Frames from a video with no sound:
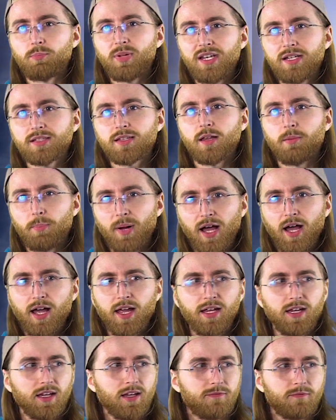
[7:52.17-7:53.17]
piece of the
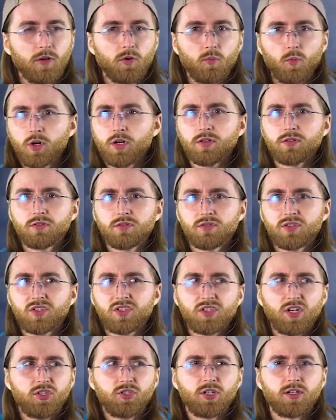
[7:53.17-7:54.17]
pie if it weren't
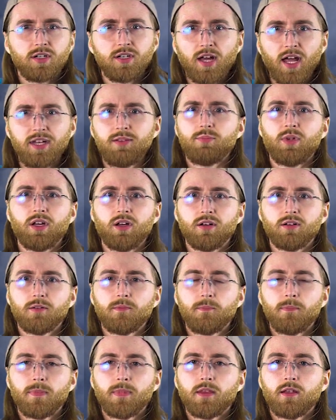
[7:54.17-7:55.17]
such a nightmare?
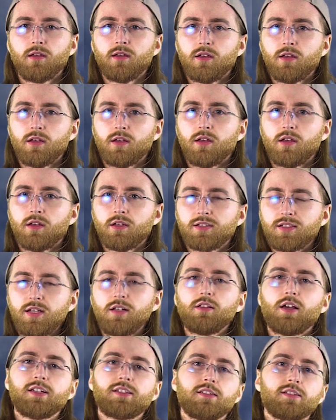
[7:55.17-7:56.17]

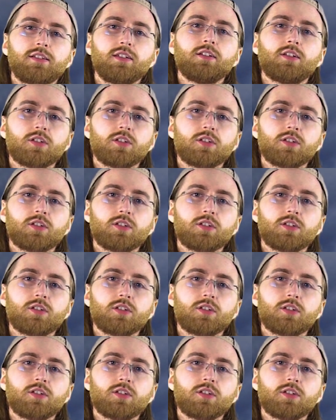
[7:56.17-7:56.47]
Sync licensing